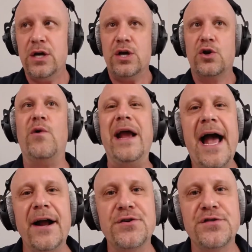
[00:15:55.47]
Great
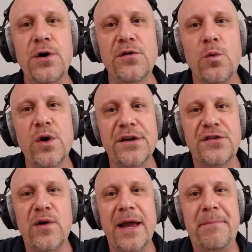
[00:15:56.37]
actors know the work is
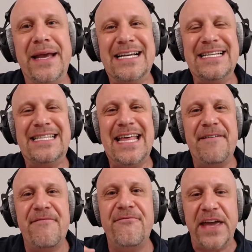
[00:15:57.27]
great because they
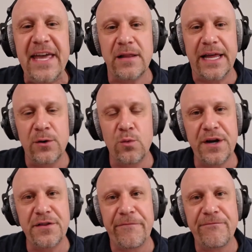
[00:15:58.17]
feel it. And one
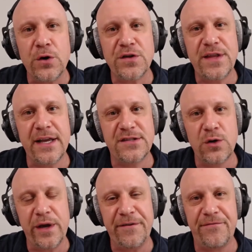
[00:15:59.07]
of the first things that
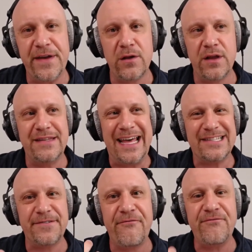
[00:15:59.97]
we feel is that
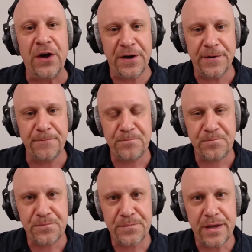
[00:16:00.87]
it's fun.
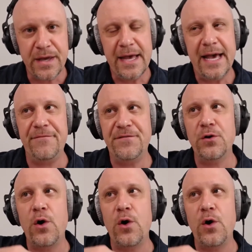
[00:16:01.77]
And if you're